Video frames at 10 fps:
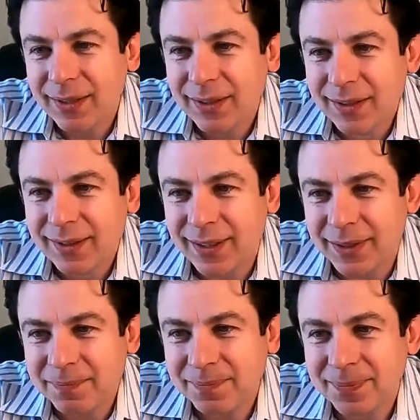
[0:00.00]
yeah,
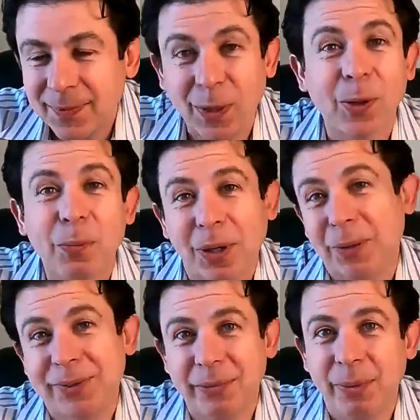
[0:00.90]
not all
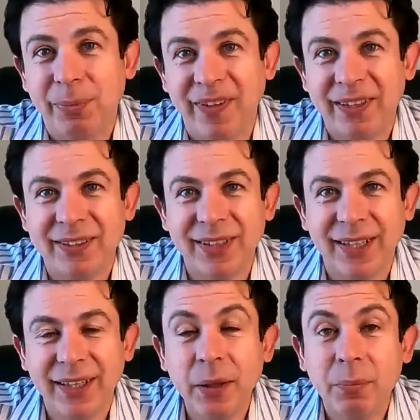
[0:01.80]
problems can be prevented,
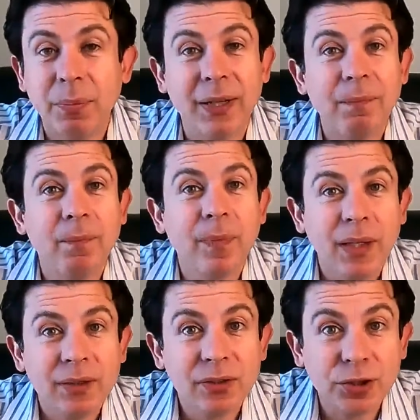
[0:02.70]
sadly, but
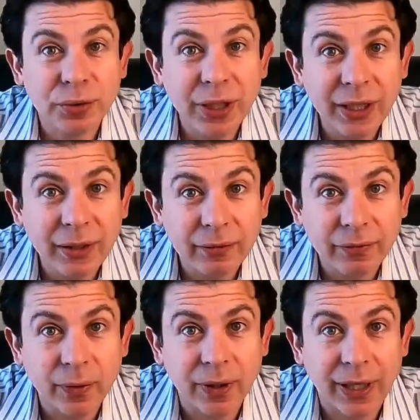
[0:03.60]
screening
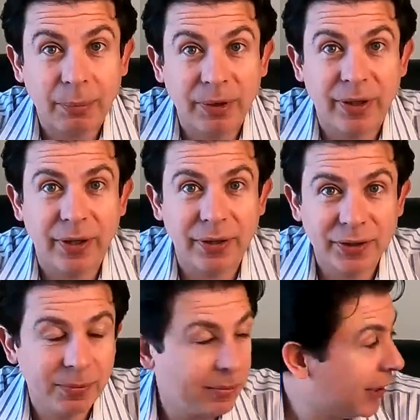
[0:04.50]
for
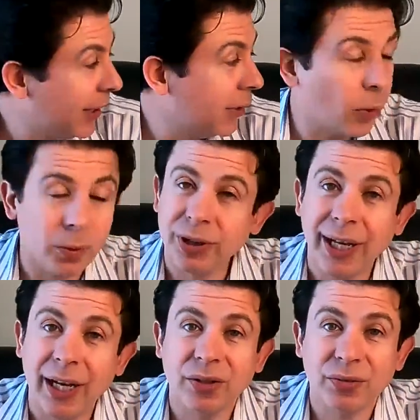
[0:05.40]
hyperthyroidism in older
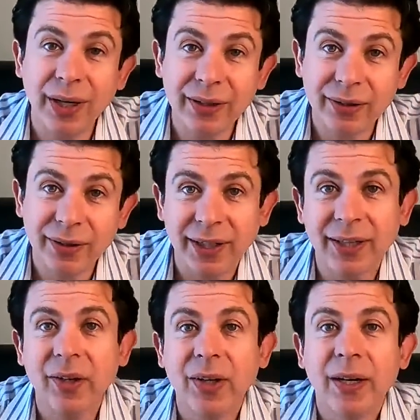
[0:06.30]
cats regularly
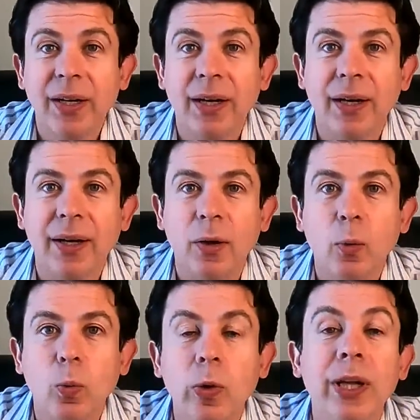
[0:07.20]

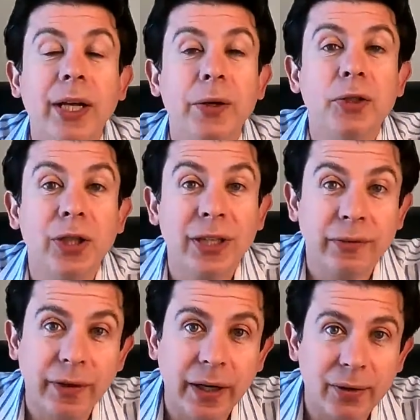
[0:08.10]
will allow you to
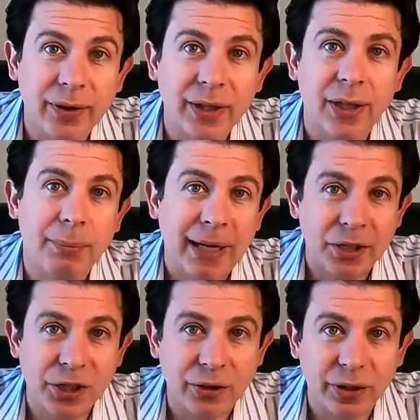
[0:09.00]
identify it early and
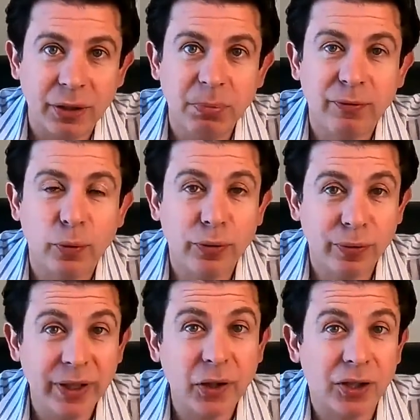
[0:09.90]
manage it early before it
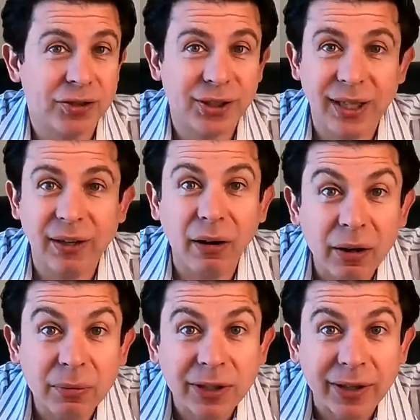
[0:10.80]
really causes any
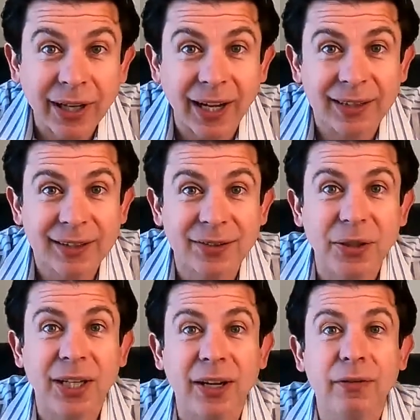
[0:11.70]
harm to your cat. So you
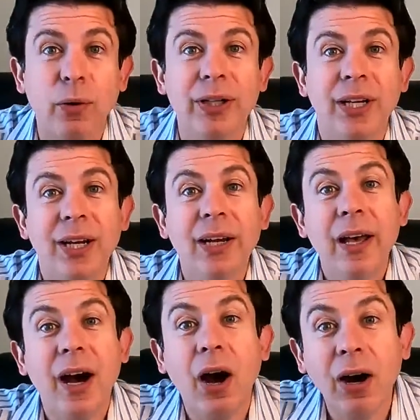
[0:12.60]
can avoid
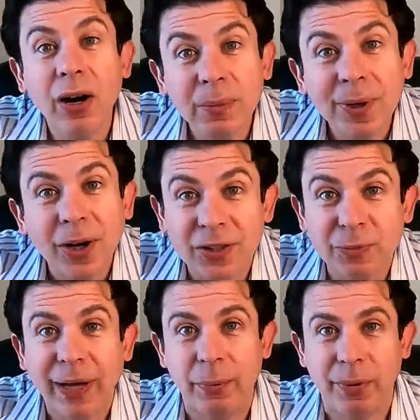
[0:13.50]
harm caused
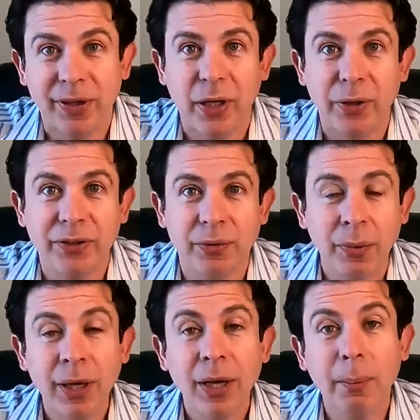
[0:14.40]
by hyperthyroidism
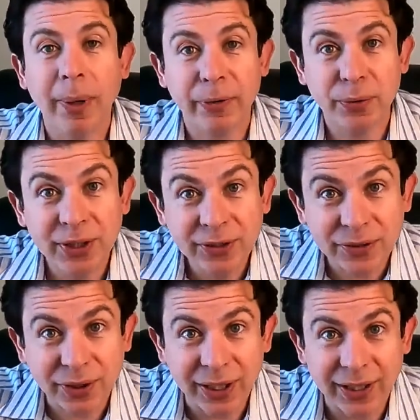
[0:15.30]
by routine
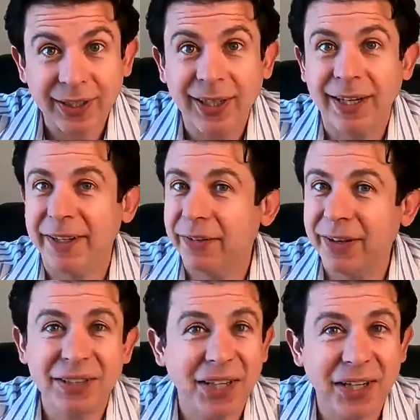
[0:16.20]
screening, and I'll never
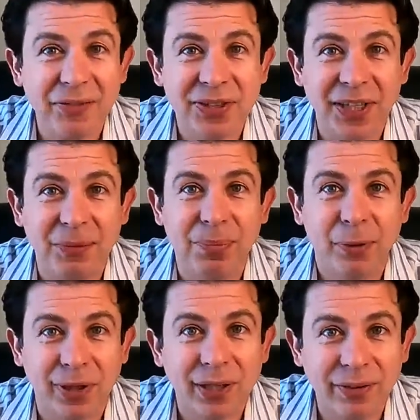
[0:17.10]
get tired of saying blood
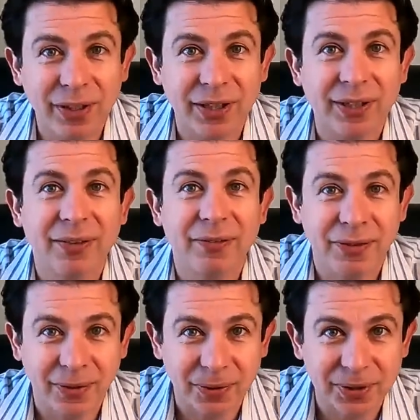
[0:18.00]
work every year
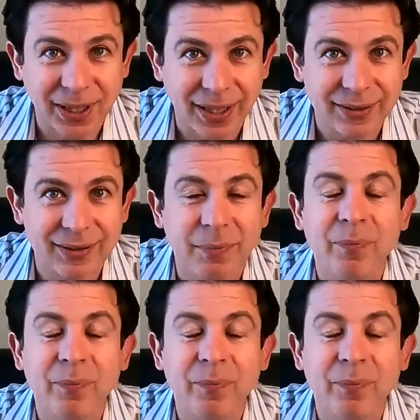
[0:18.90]
for older cats,